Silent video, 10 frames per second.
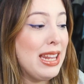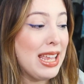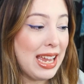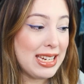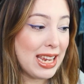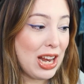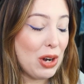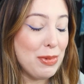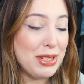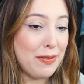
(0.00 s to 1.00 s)
the
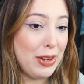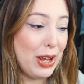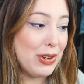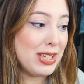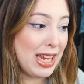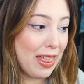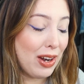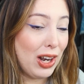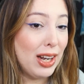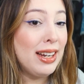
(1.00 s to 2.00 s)
Antihero music video
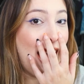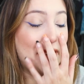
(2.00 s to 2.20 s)
together.